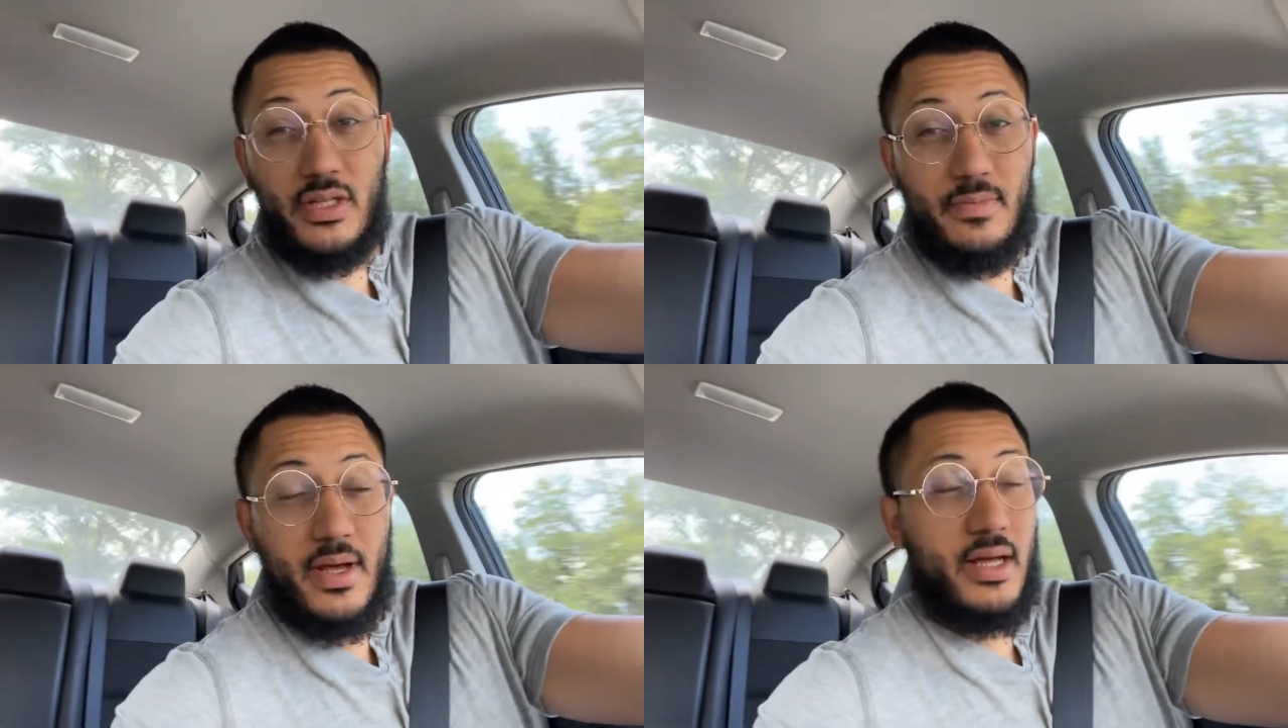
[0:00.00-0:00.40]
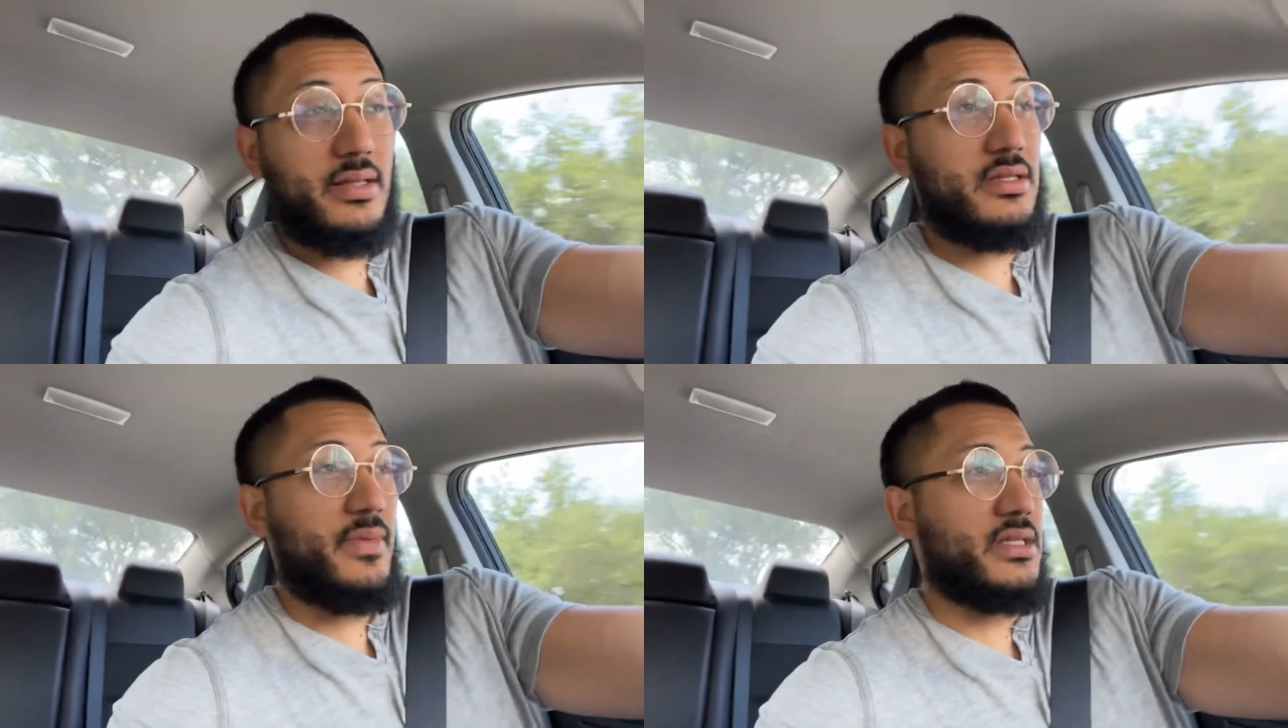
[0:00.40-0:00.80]
to
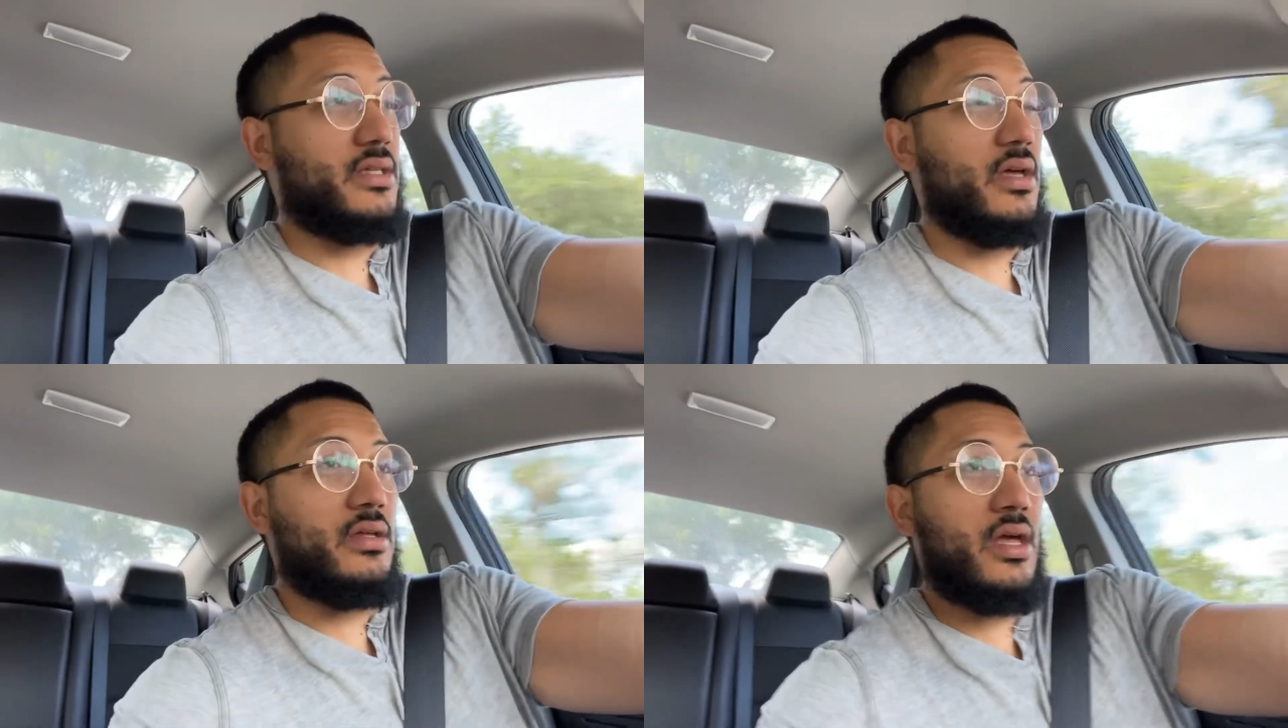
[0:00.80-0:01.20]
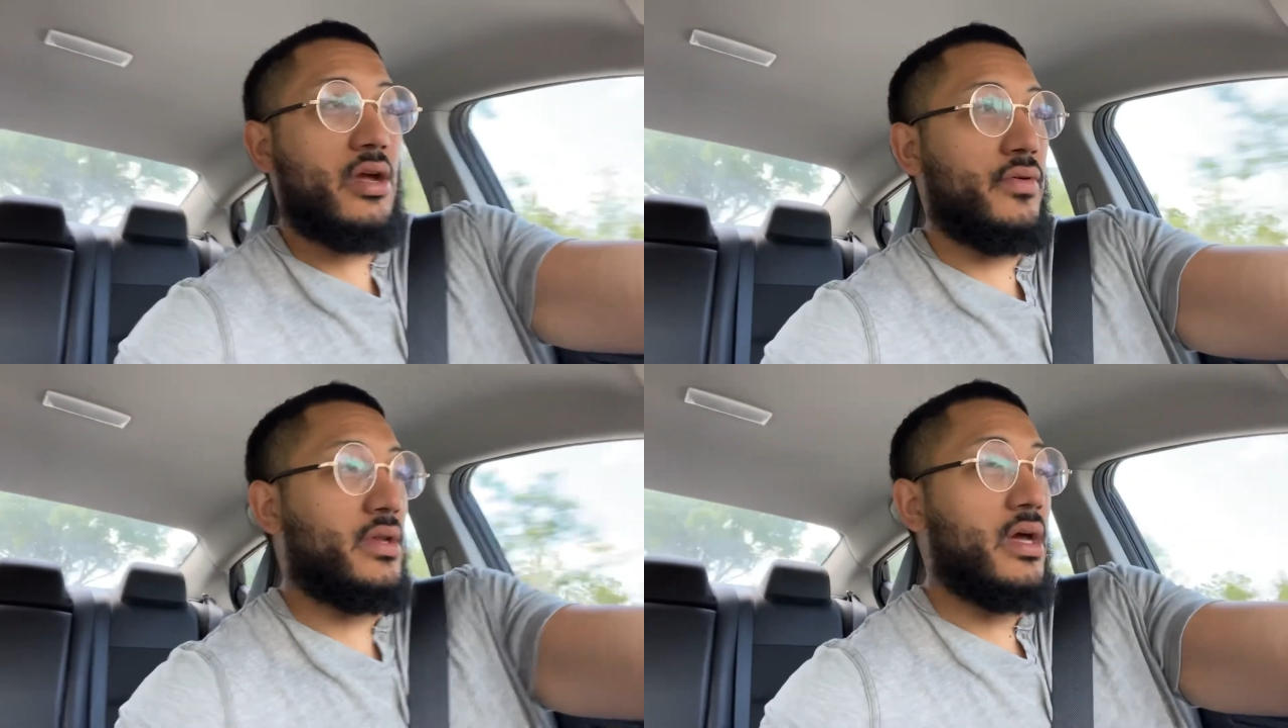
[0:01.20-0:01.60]
my senior
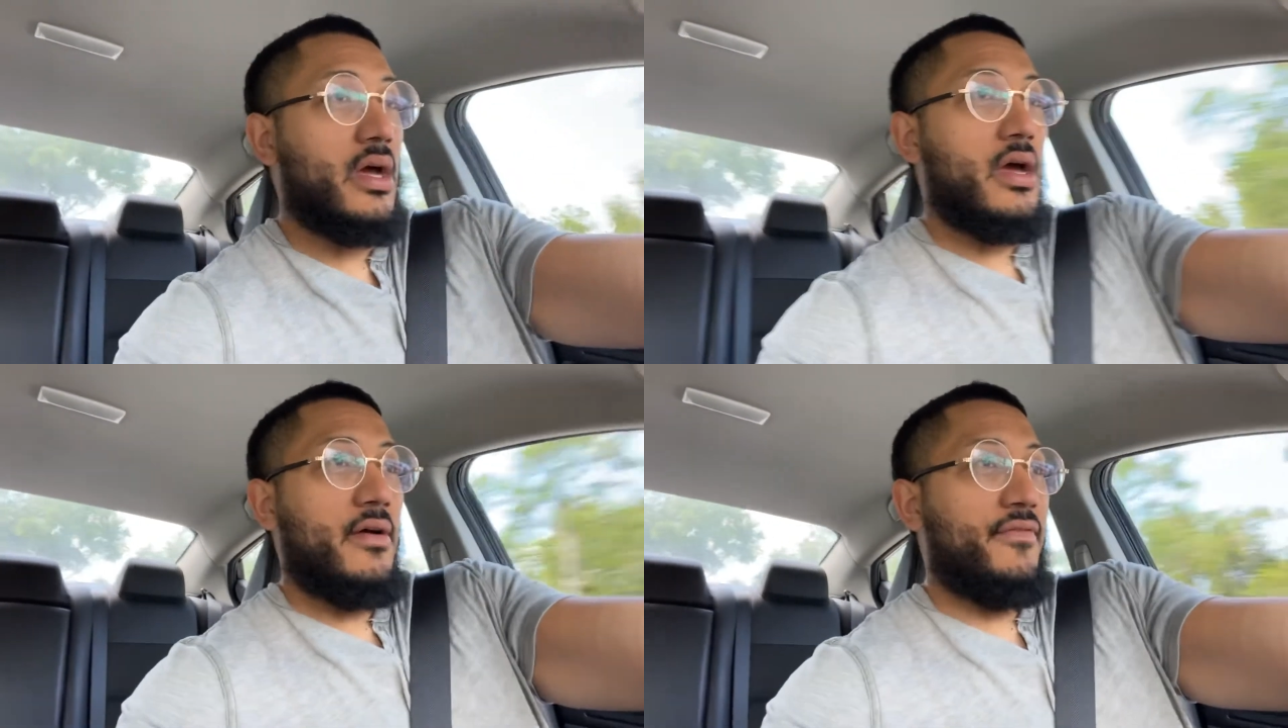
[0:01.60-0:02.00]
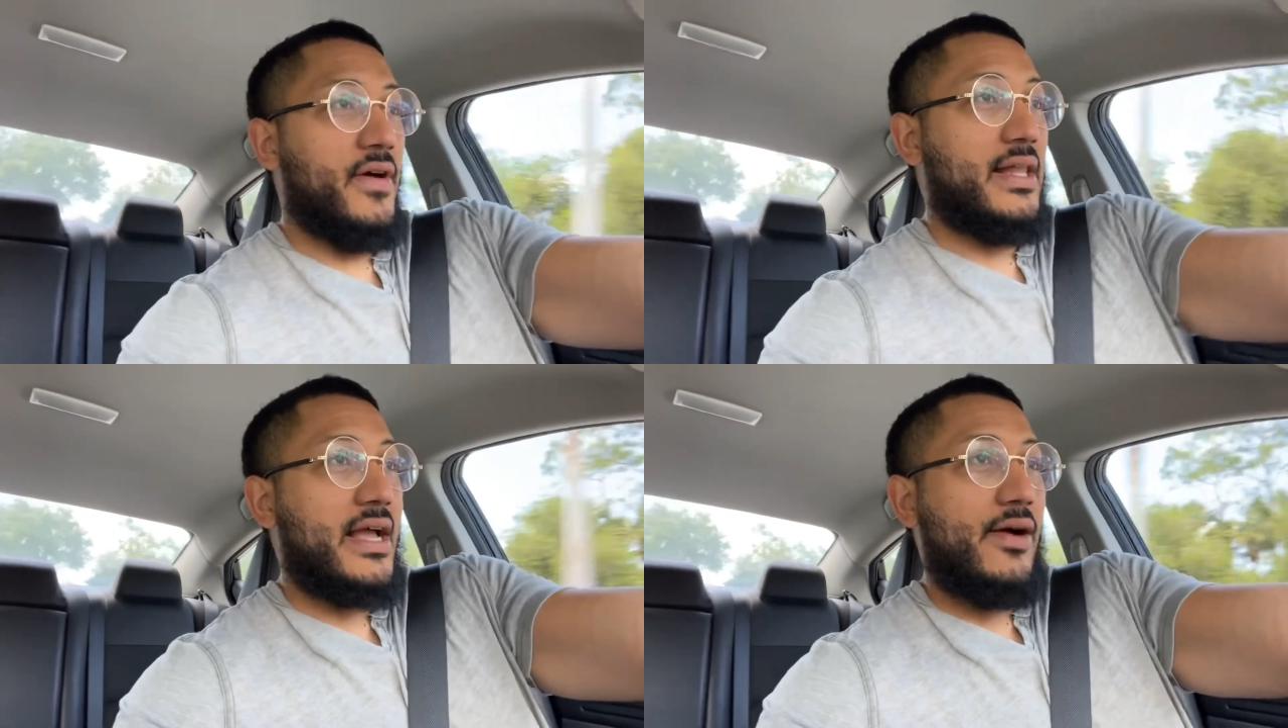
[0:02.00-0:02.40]
year, and
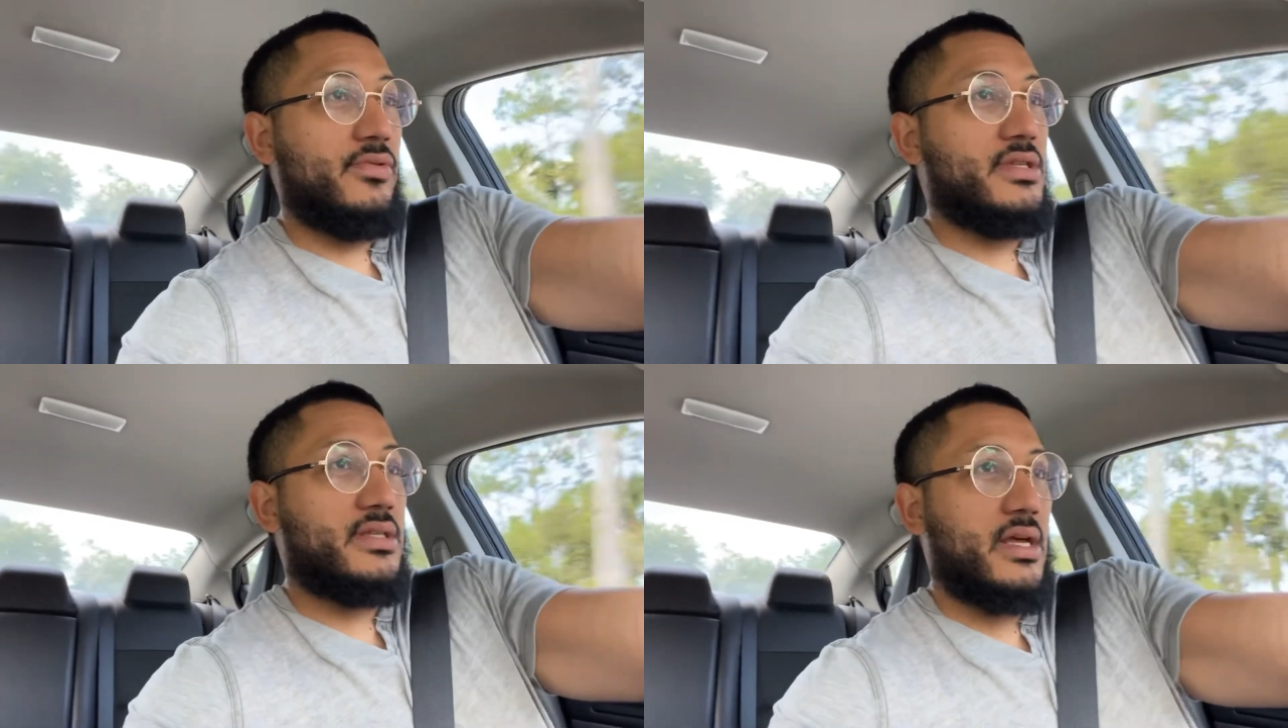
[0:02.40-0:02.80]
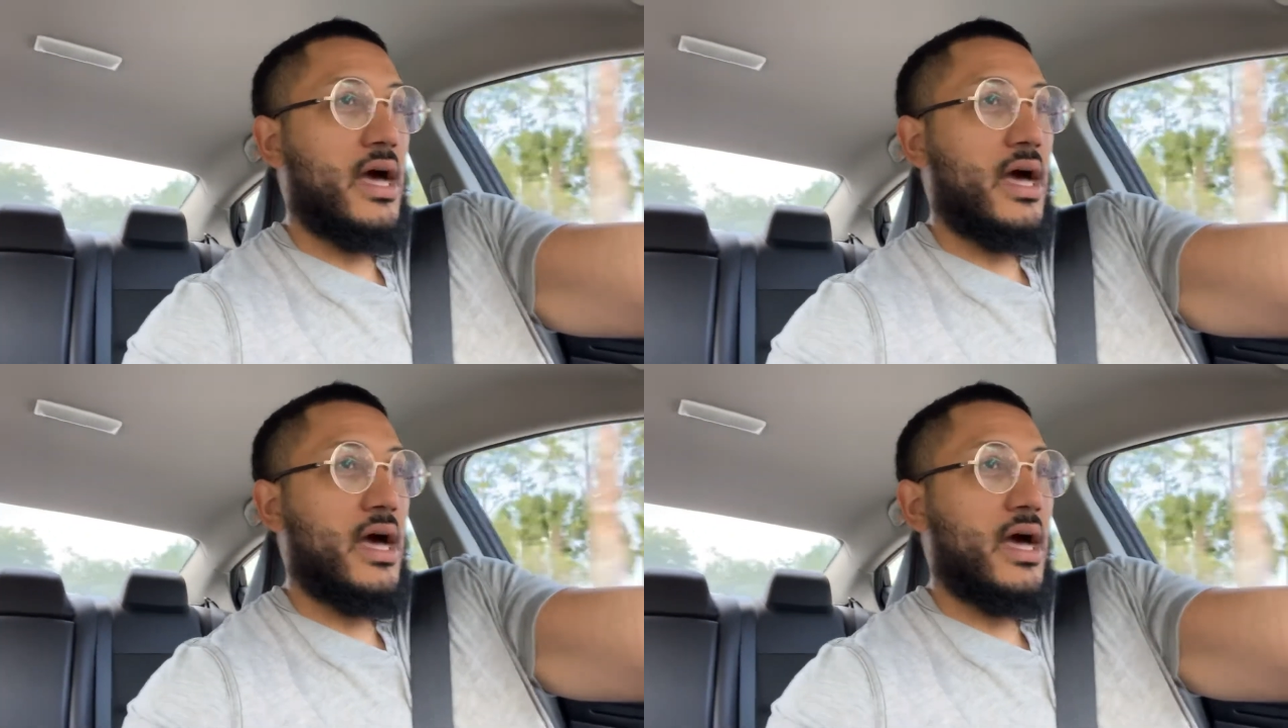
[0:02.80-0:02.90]
felt like I was